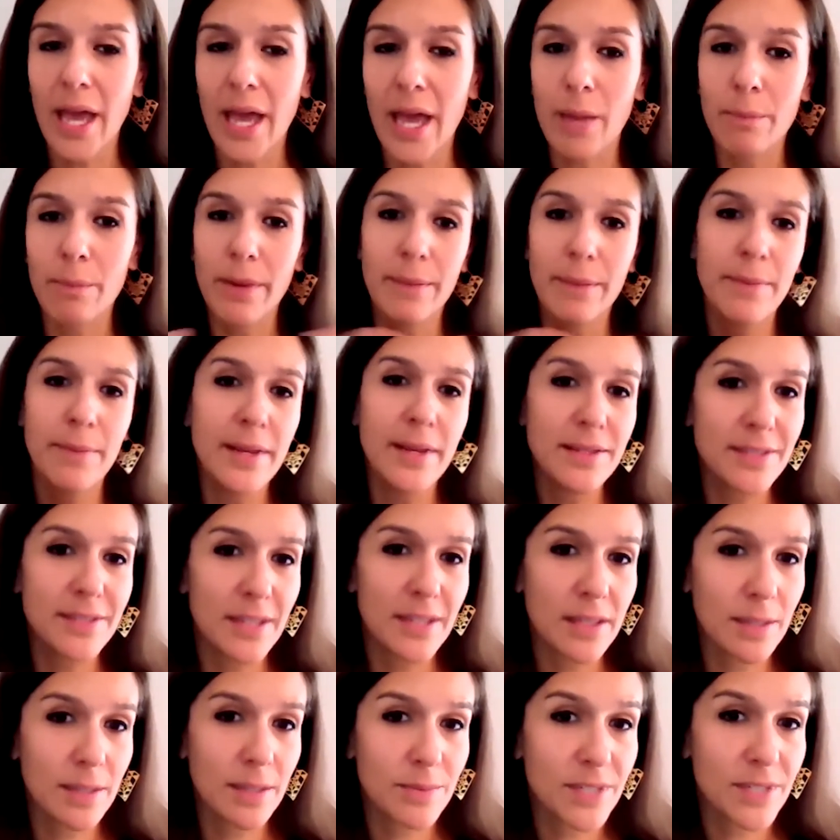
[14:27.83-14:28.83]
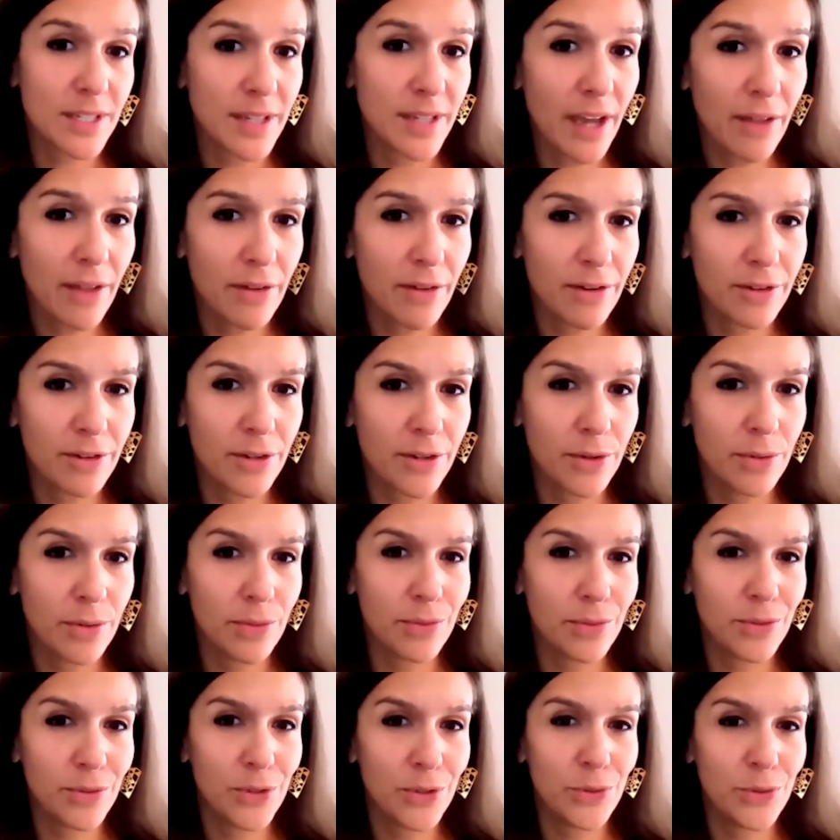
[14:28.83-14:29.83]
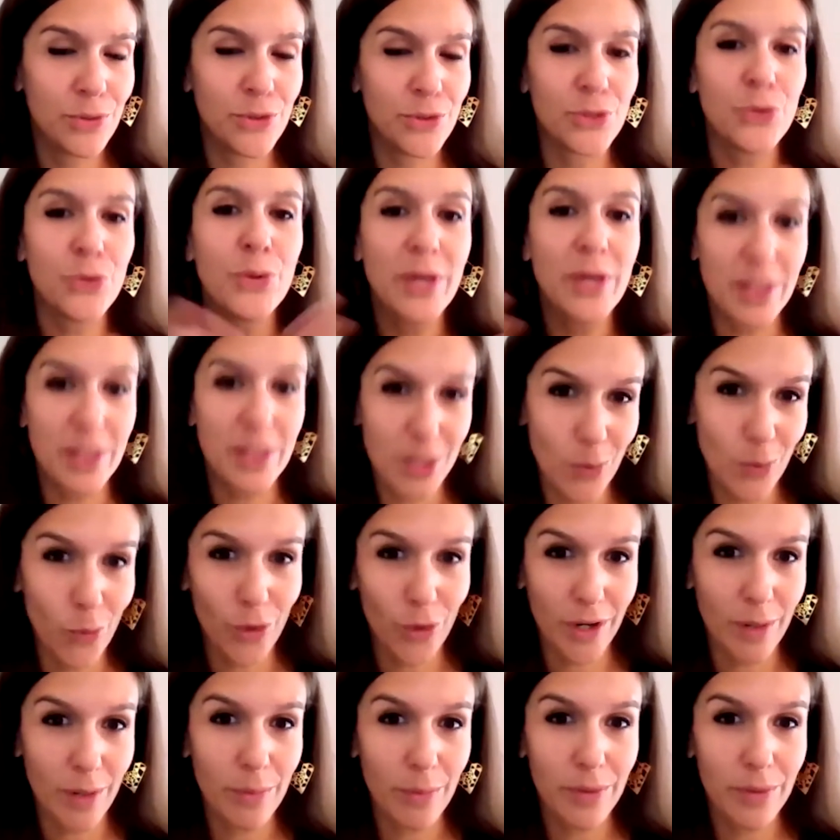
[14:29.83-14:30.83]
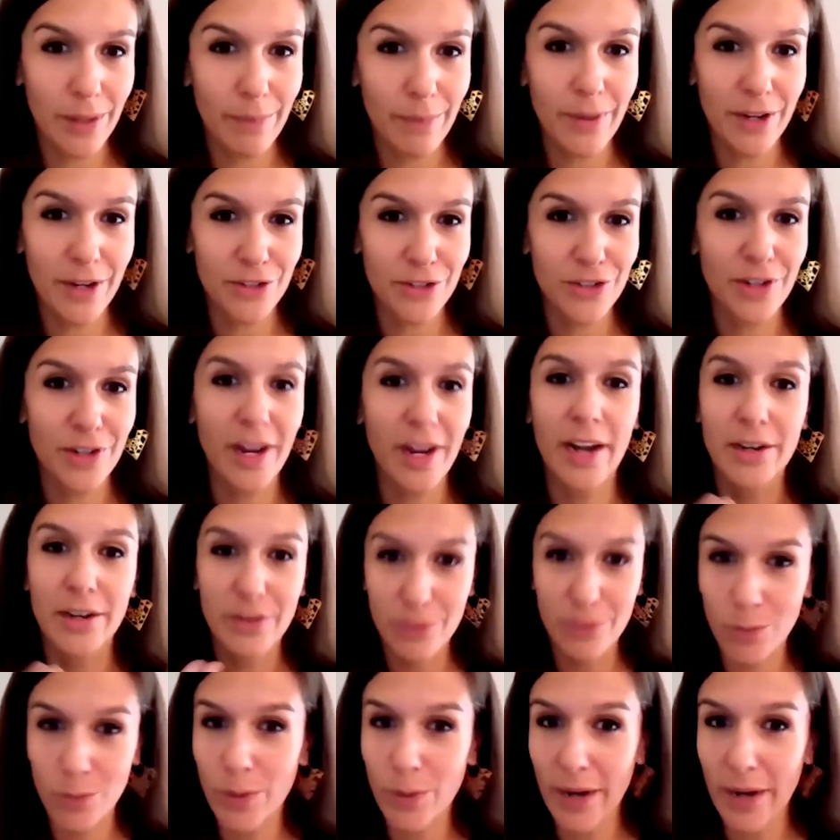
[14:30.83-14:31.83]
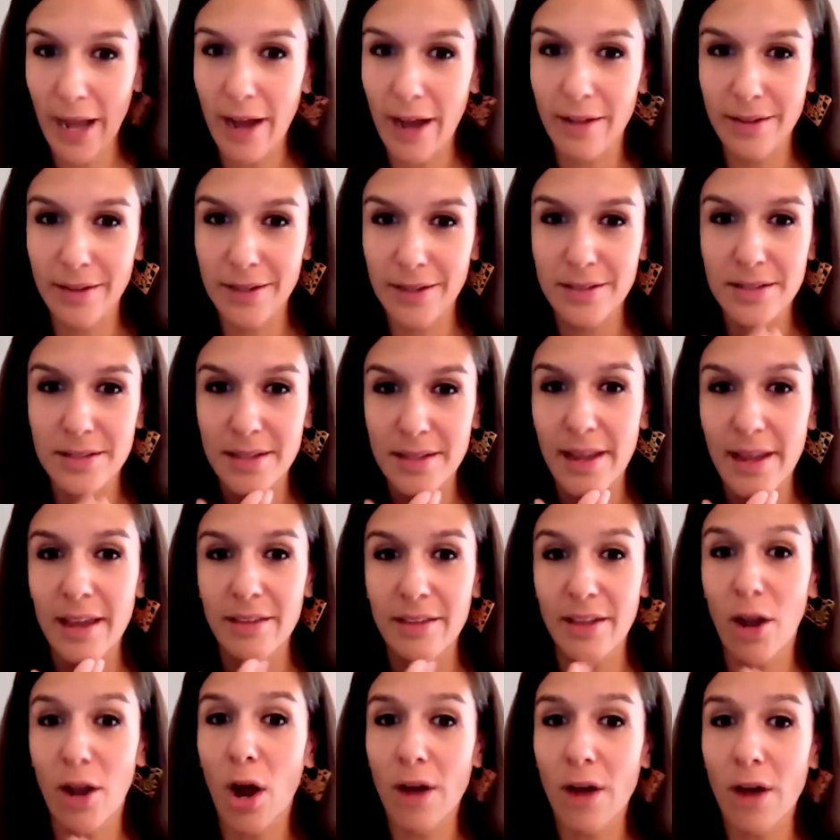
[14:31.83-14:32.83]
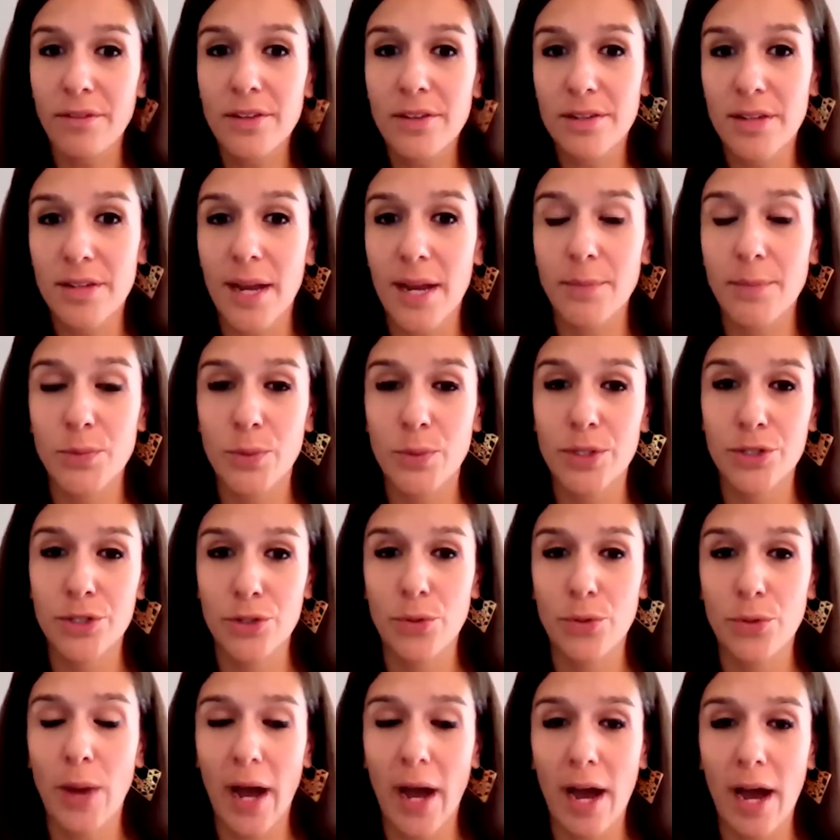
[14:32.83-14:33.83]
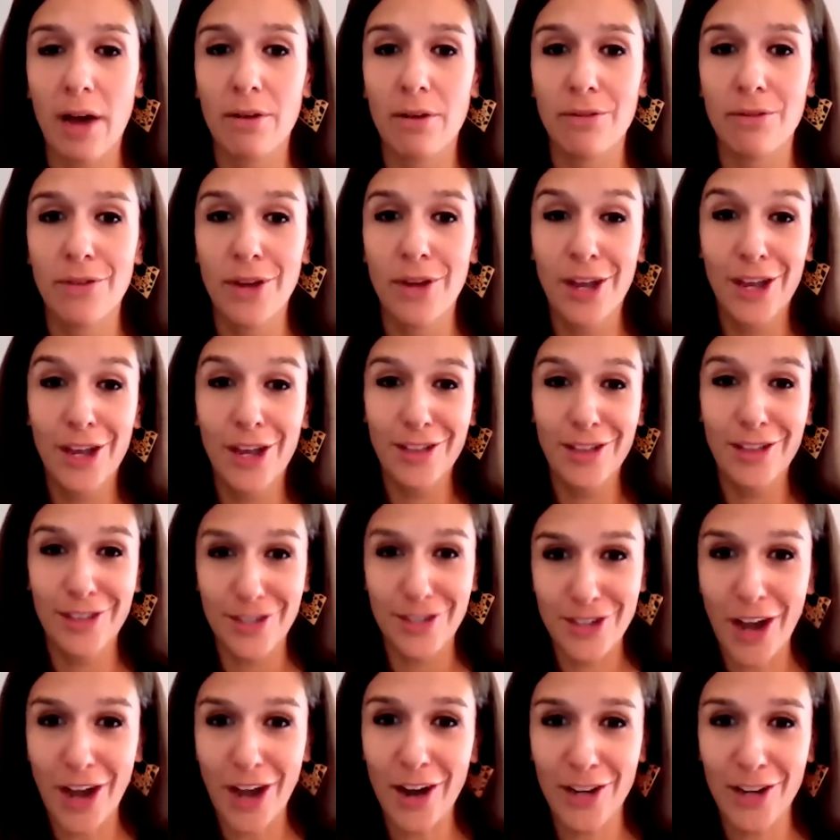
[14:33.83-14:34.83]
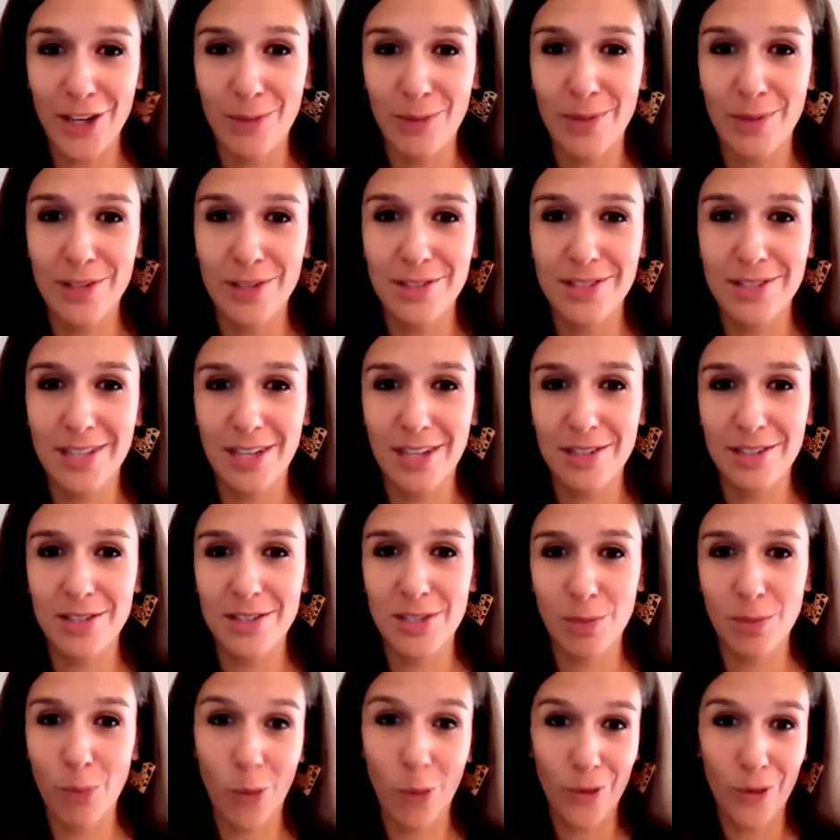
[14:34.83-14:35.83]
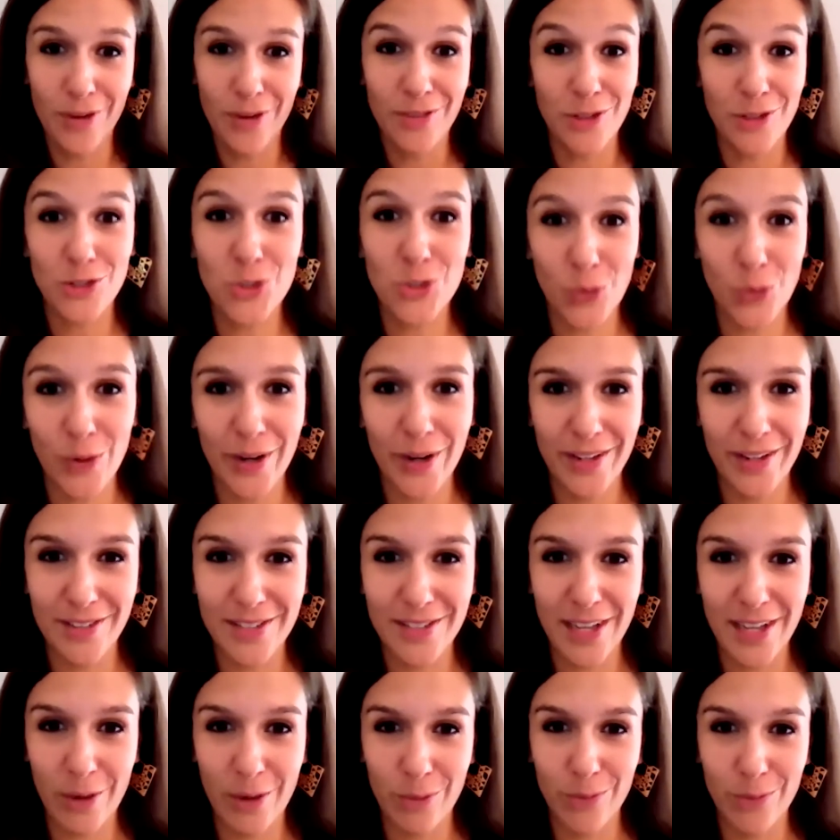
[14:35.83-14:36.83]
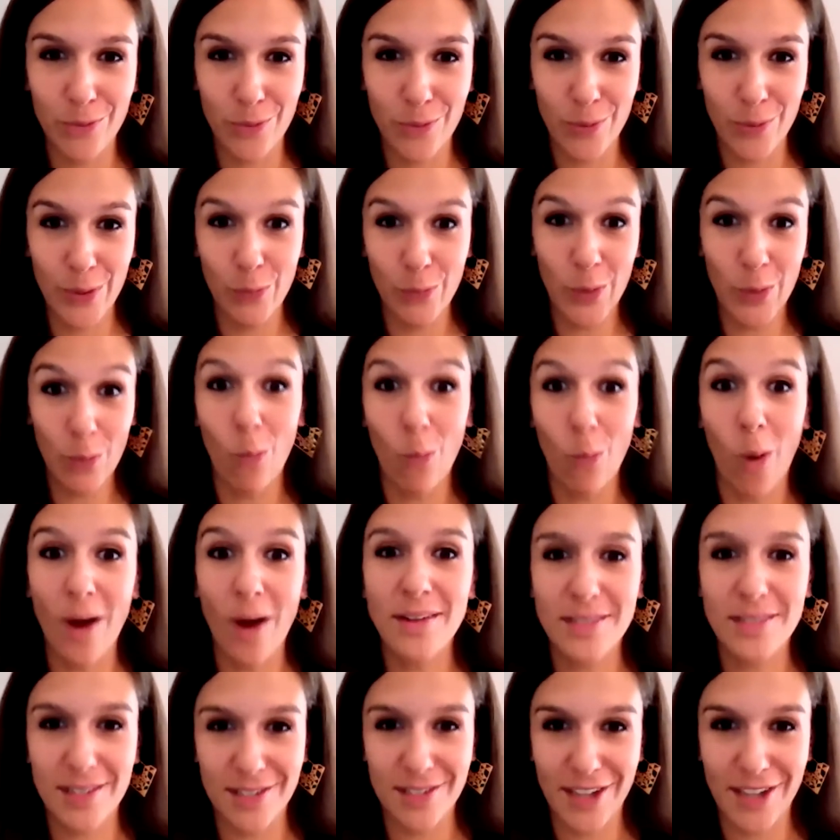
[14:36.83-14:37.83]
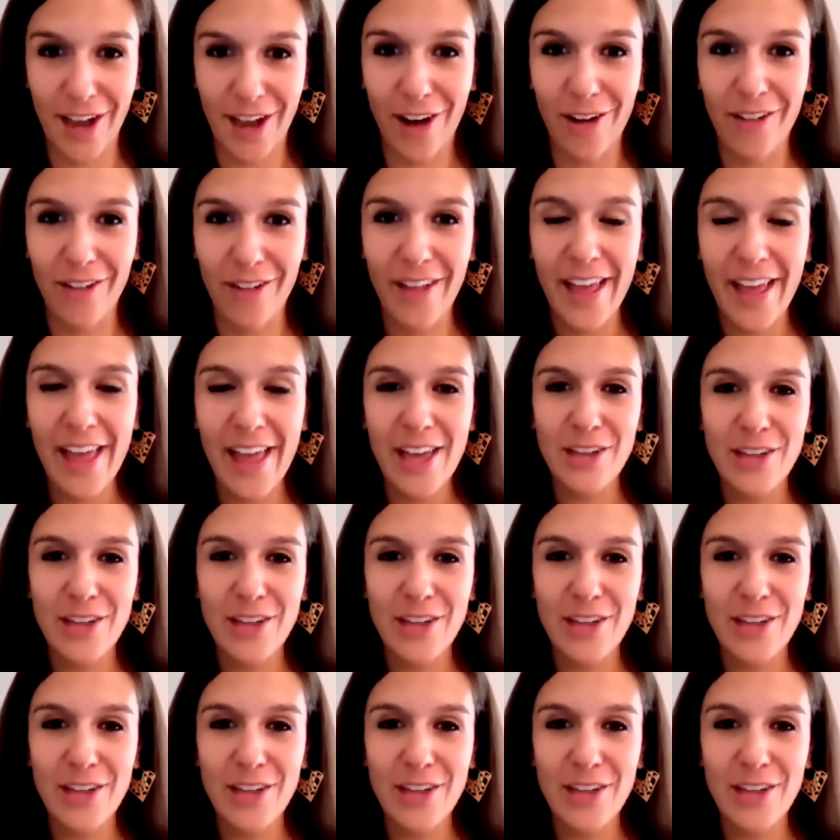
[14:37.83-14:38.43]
And by piecing them together, you do get the more complete picture, kind of what Allie is saying. Like oftentimes we do have the documents that support the stories that we want to tell.